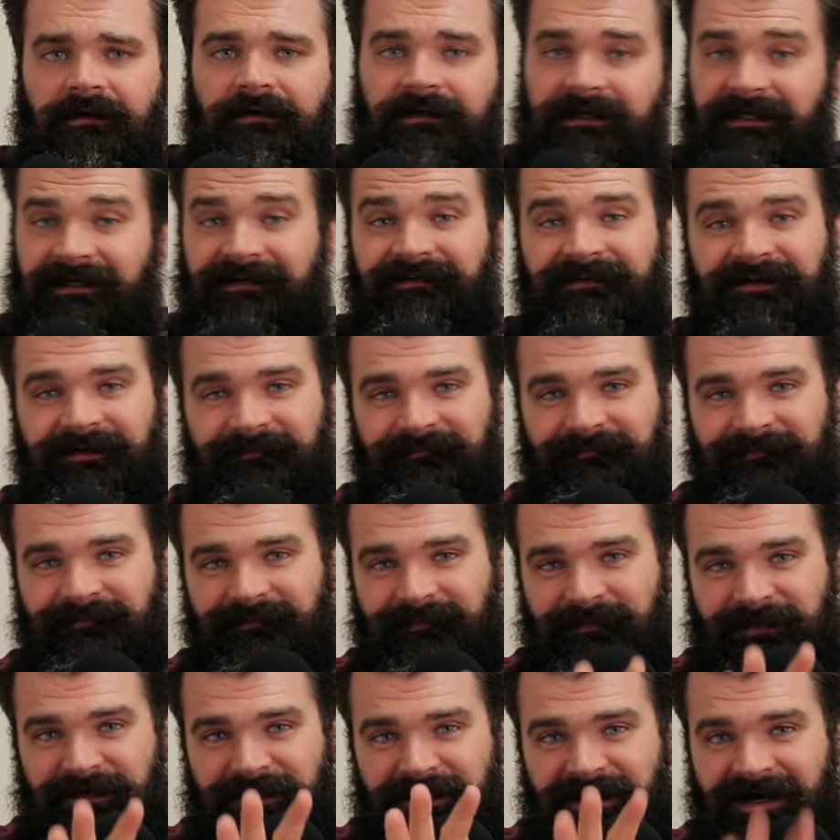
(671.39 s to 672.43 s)
Again, I'm
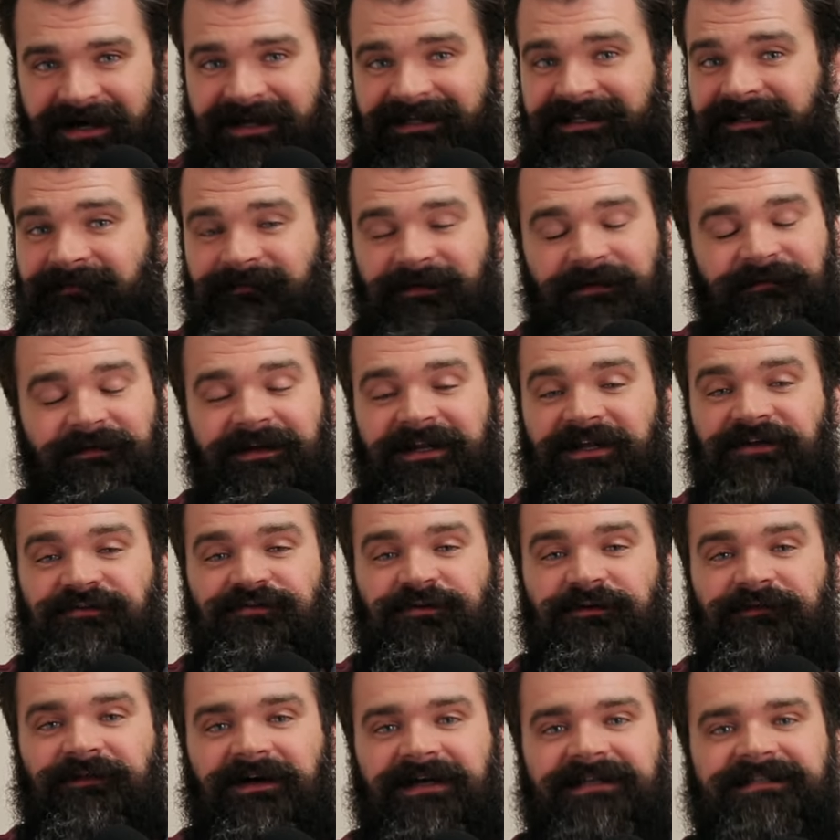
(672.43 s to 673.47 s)
not giving
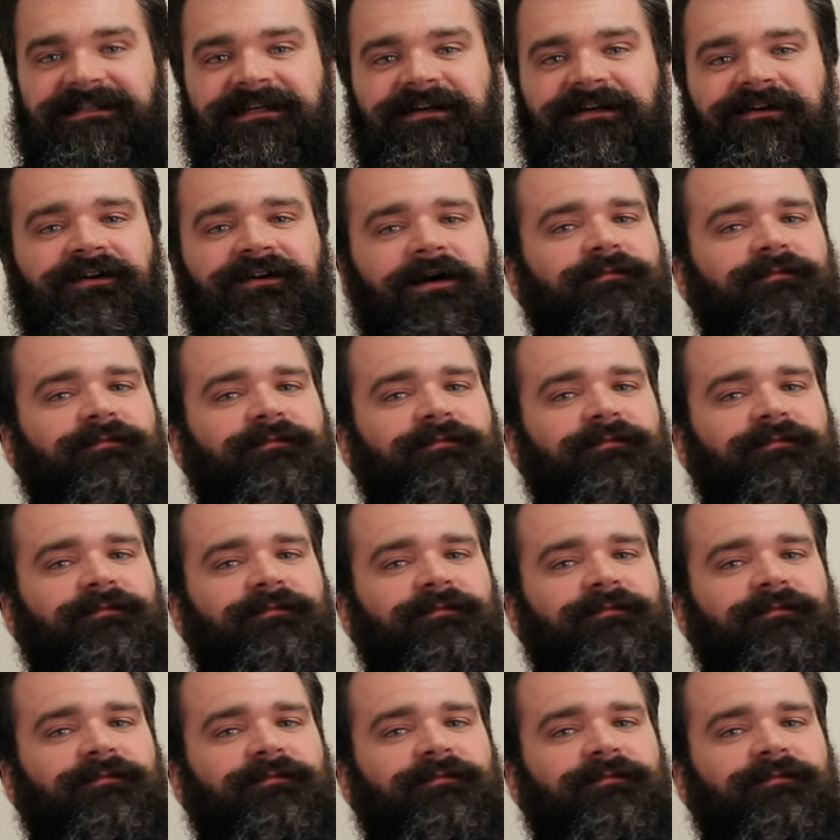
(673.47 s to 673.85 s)
financial advice here.